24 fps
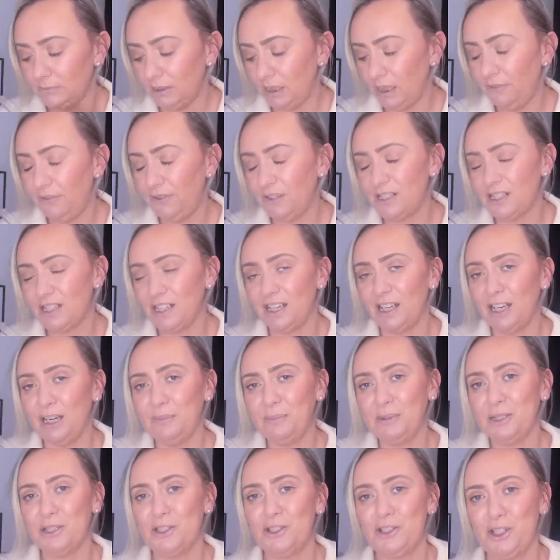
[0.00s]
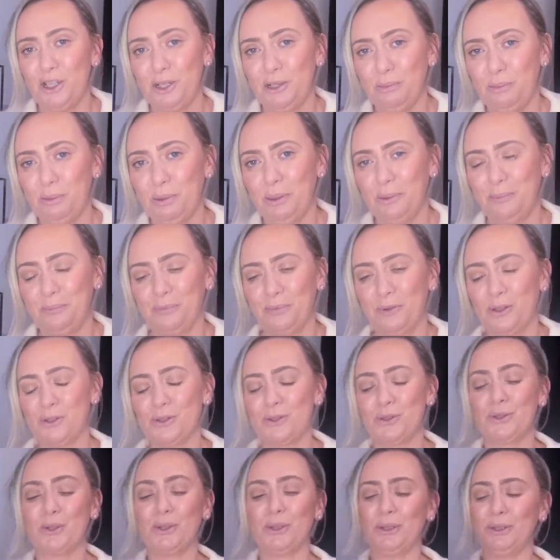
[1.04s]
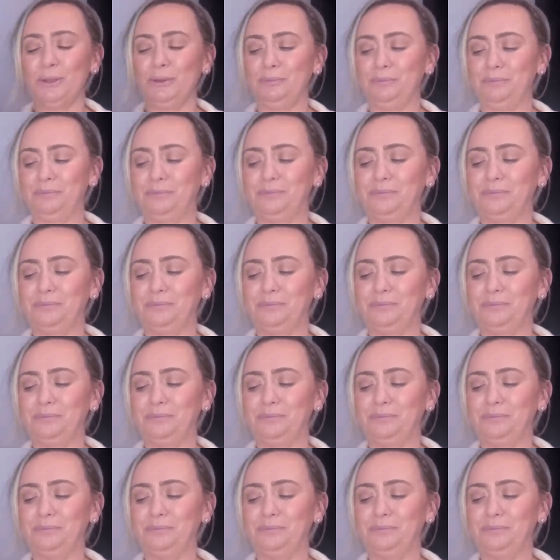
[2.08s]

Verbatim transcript: if it's the Elemis dupe. So